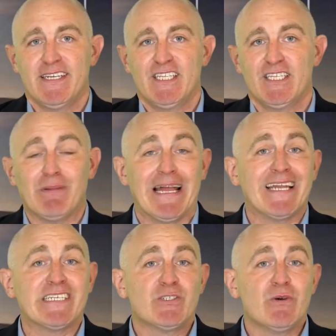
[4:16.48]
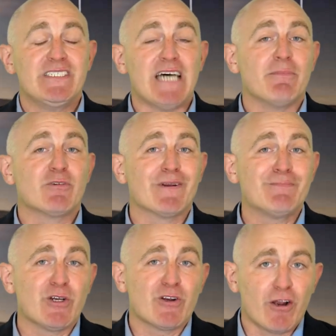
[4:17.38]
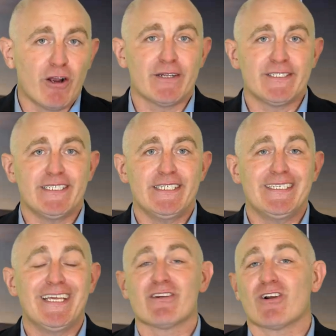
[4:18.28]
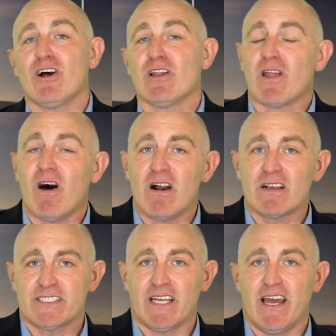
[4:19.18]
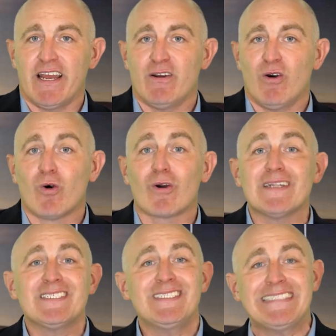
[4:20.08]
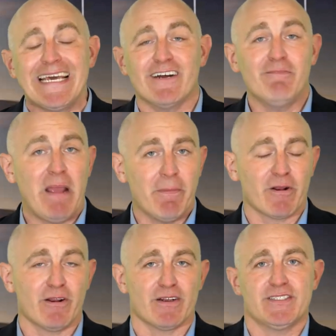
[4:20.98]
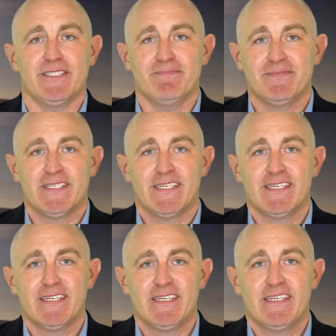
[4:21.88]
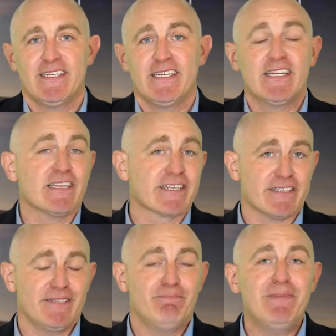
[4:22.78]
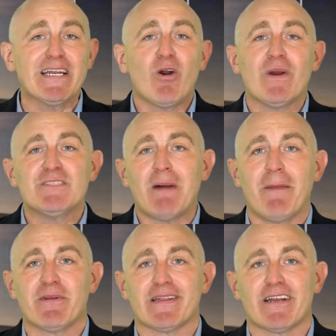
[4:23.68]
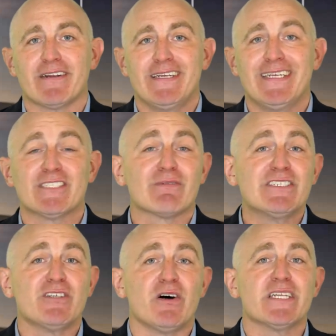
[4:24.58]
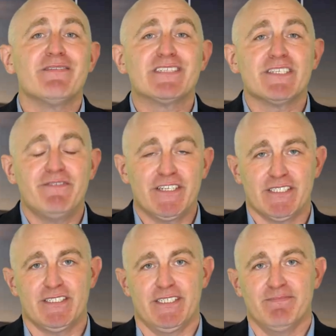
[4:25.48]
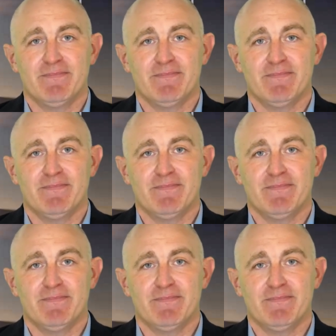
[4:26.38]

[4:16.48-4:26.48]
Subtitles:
The plan is to adopt cryptocurrencies either alongside or instead of paper currency. Clearly, Bitcoin's popularity is a result of its efficiency.